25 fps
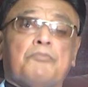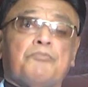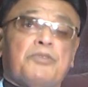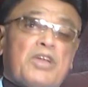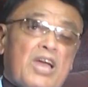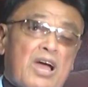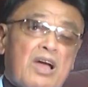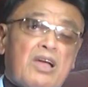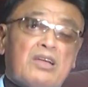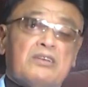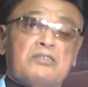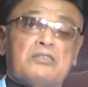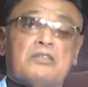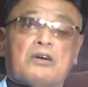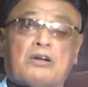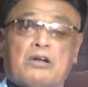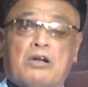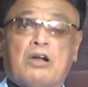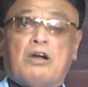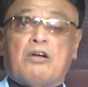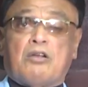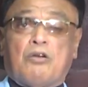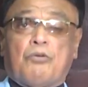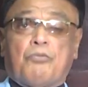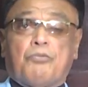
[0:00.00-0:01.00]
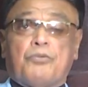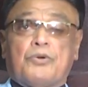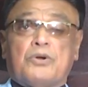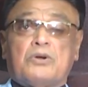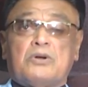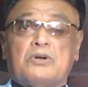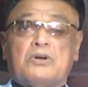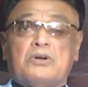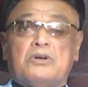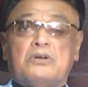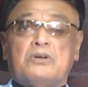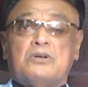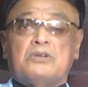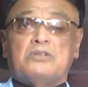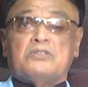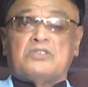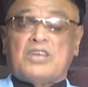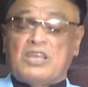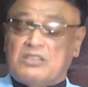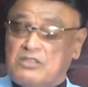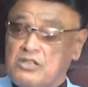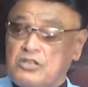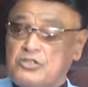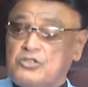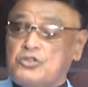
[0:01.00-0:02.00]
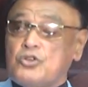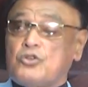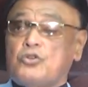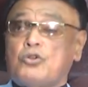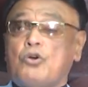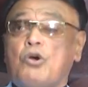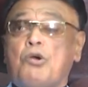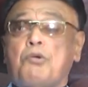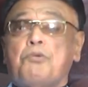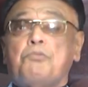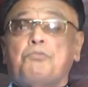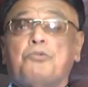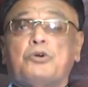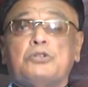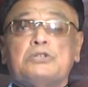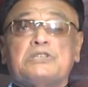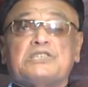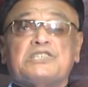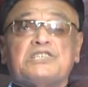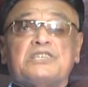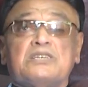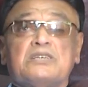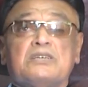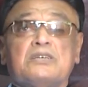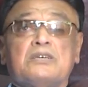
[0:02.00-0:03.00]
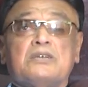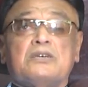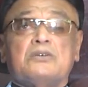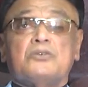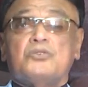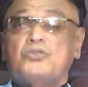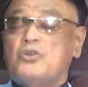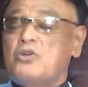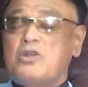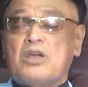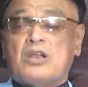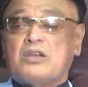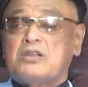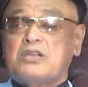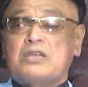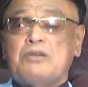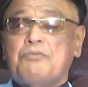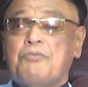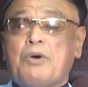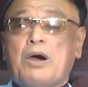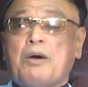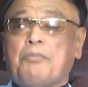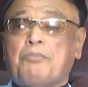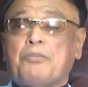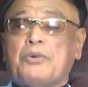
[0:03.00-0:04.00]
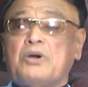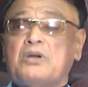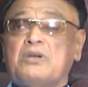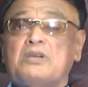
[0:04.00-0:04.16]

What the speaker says: behind the curve. Tader jonno ami bolchi, do not give up.